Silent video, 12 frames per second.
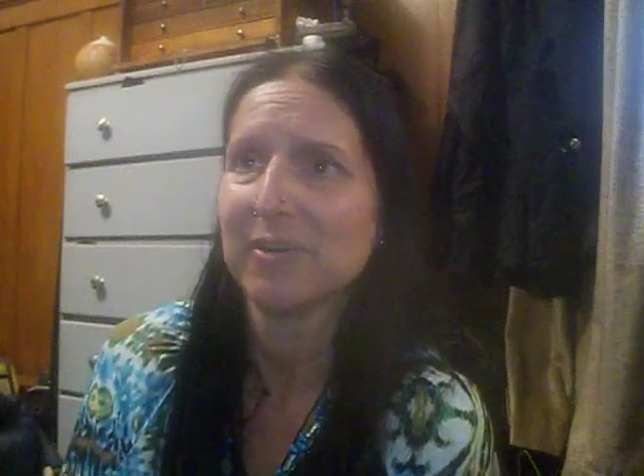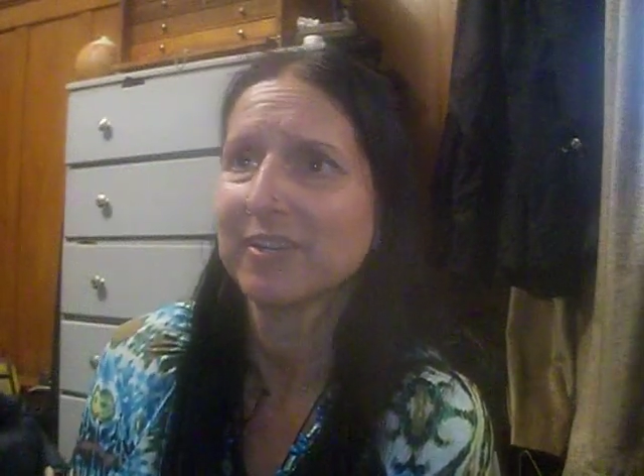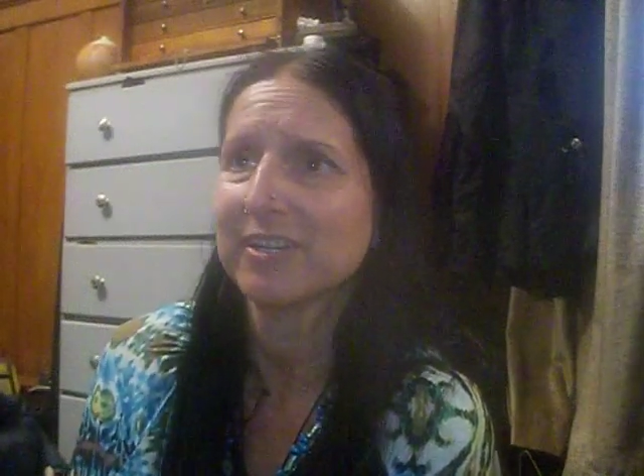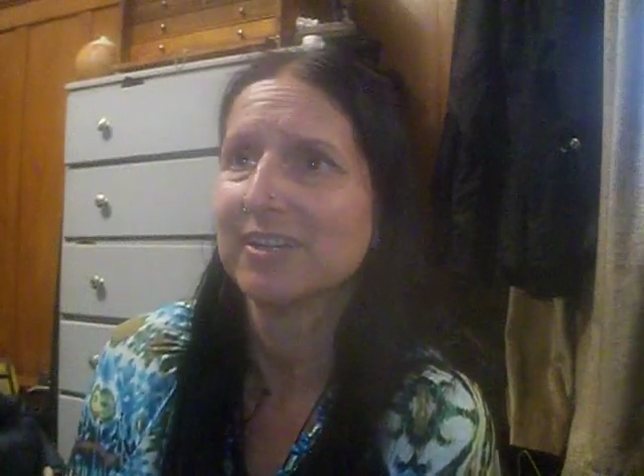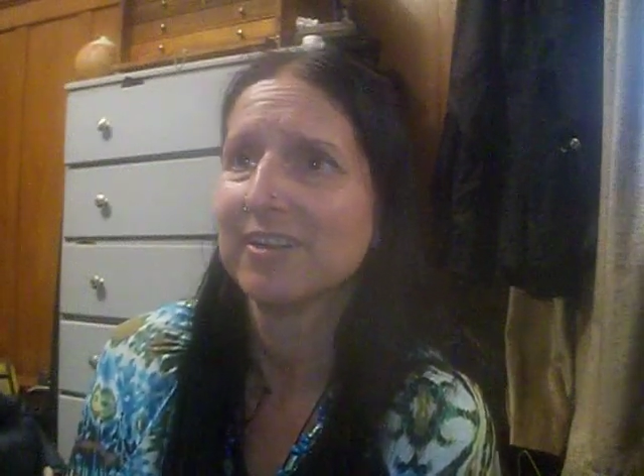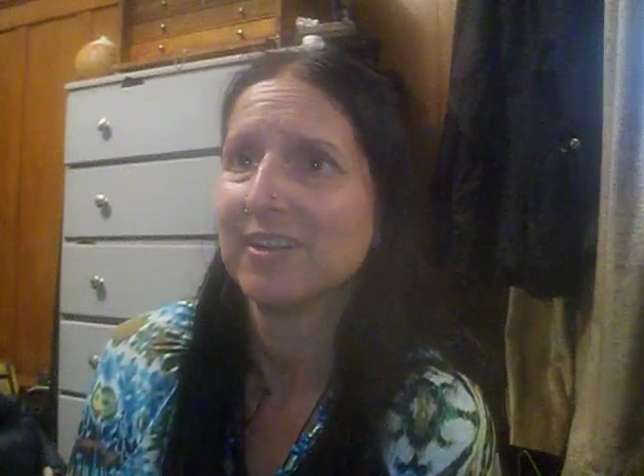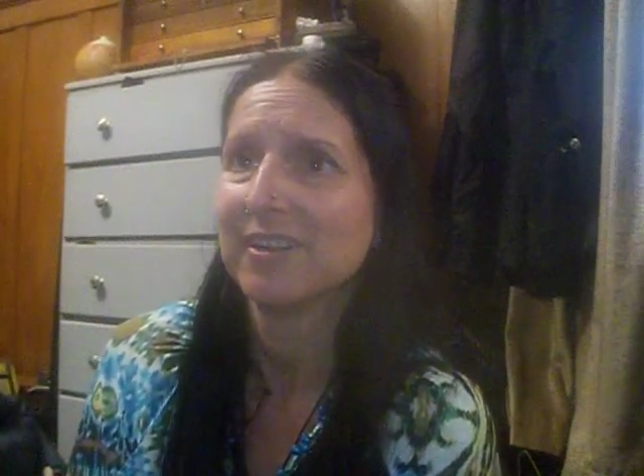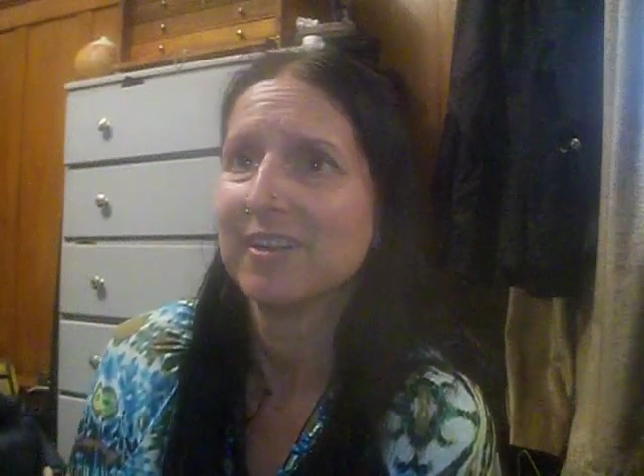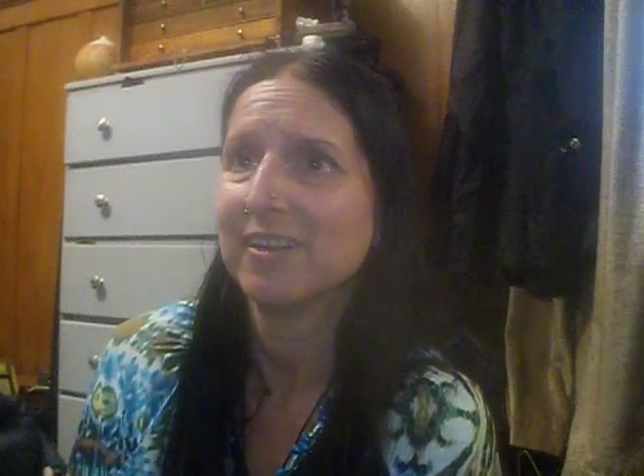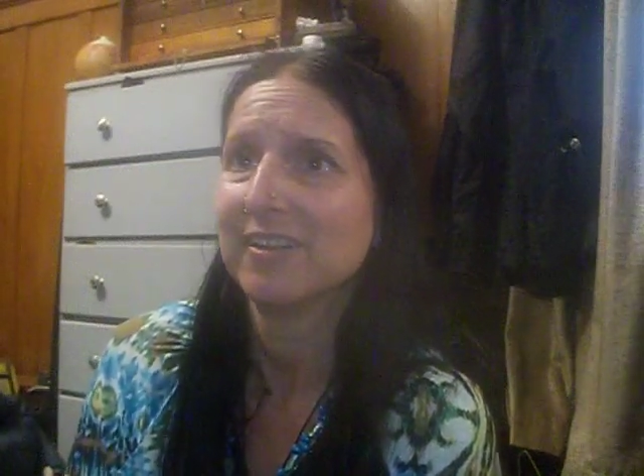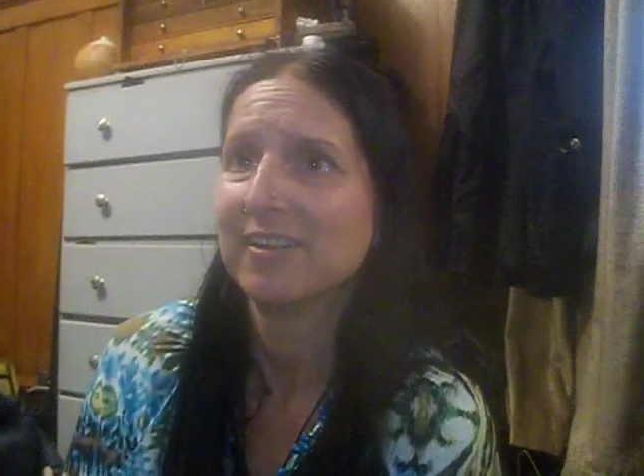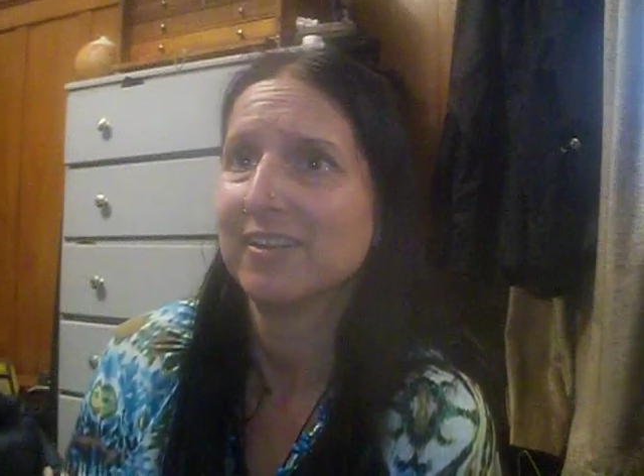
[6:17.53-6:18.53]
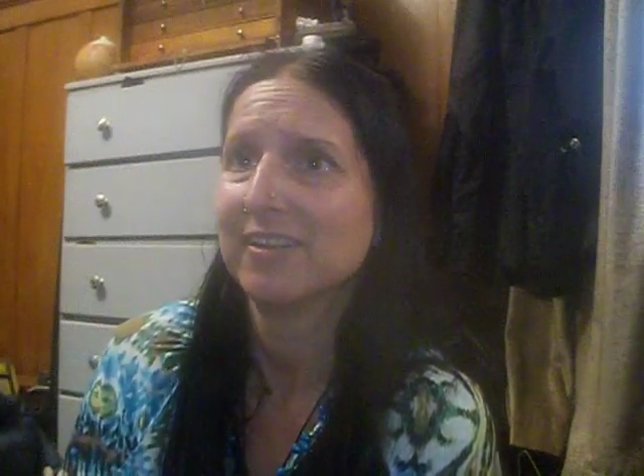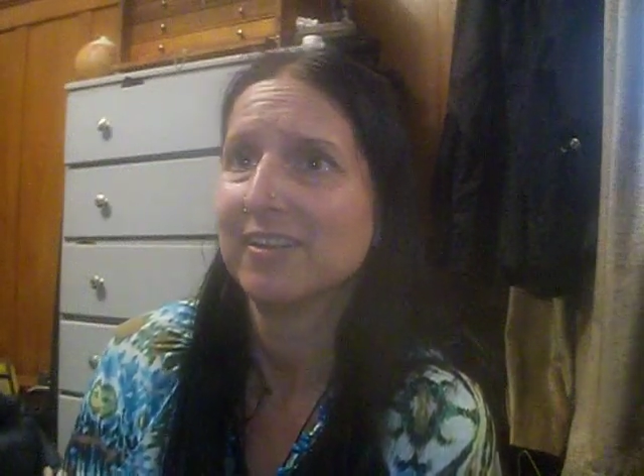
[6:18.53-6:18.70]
parking lot,